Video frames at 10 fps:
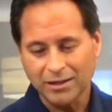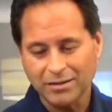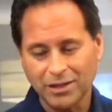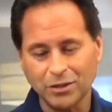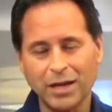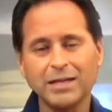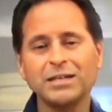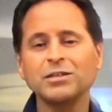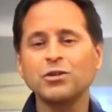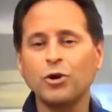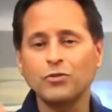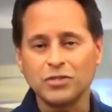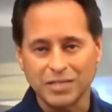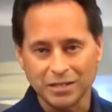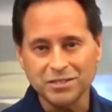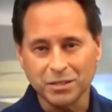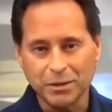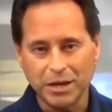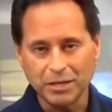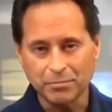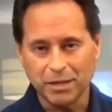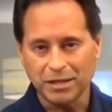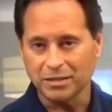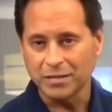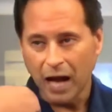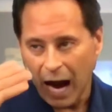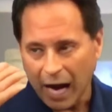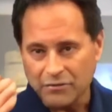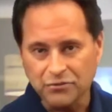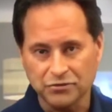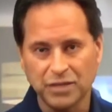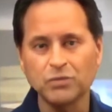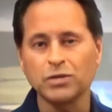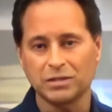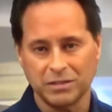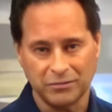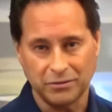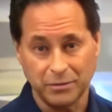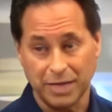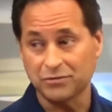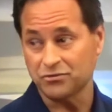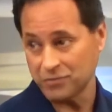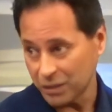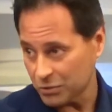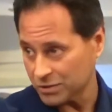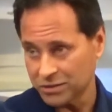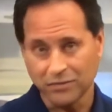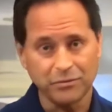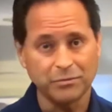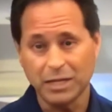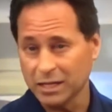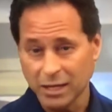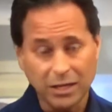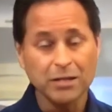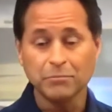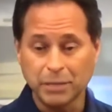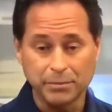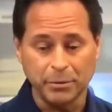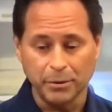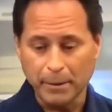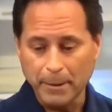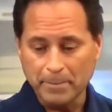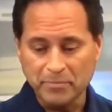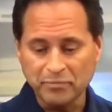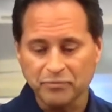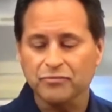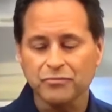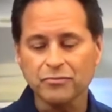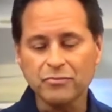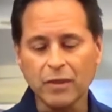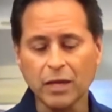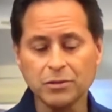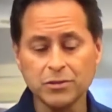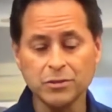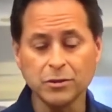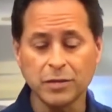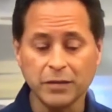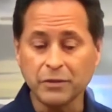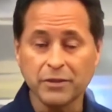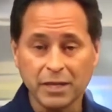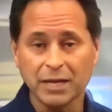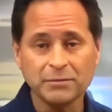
You know, I get a little overzealous about it because I've seen what it's done for me. I've seen what it's done for many people, and just know that everything I'm